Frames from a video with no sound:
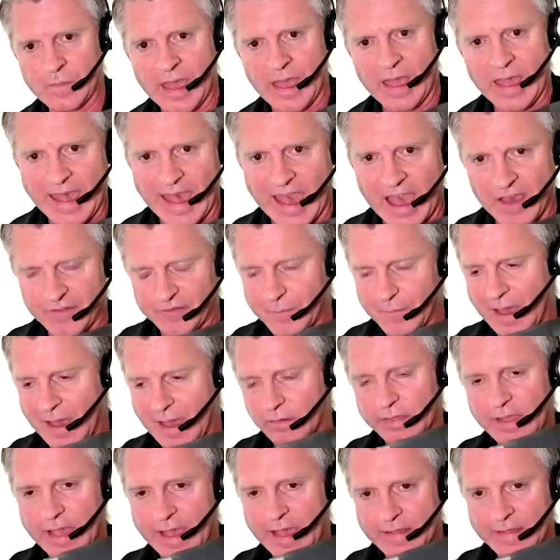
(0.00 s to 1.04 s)
f-mount
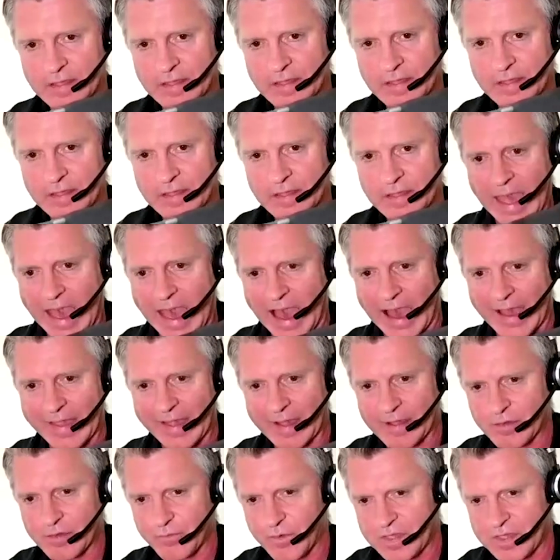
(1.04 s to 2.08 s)
lens, and it's
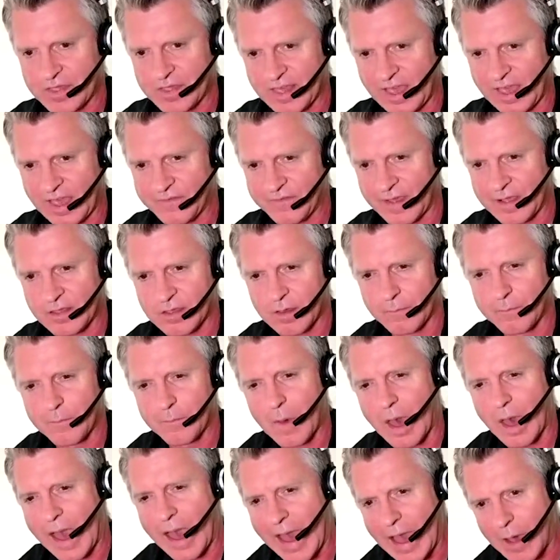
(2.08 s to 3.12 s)
receiving some
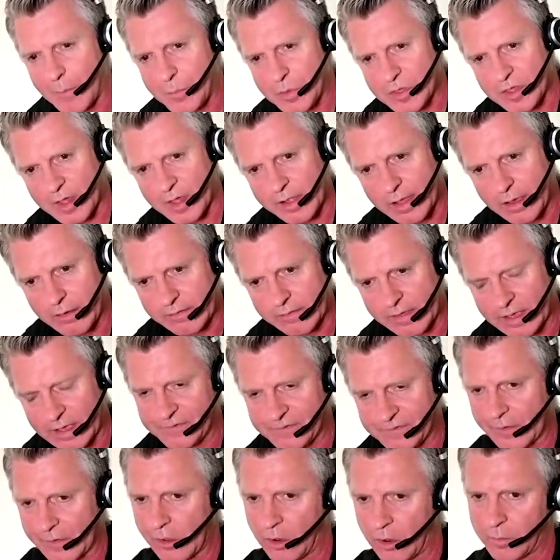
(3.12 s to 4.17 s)
absolutely
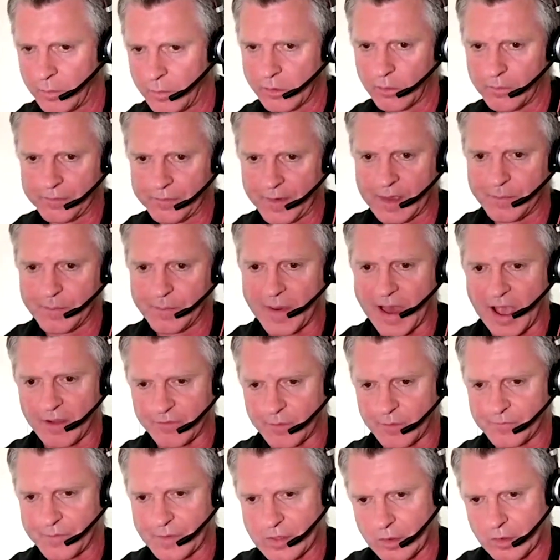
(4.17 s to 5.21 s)
phenomenal feedback from
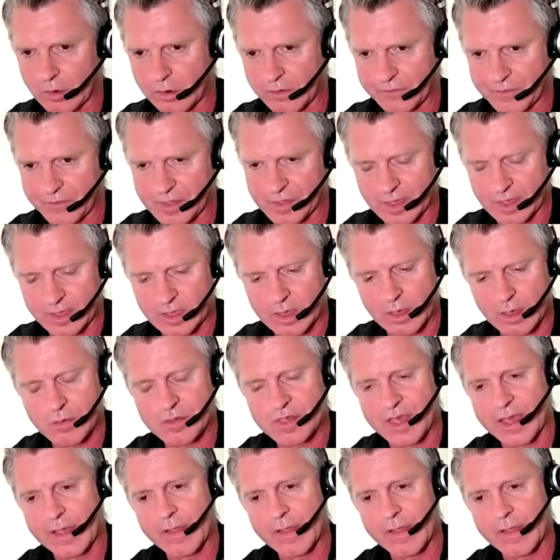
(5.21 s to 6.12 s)
photographers that use it.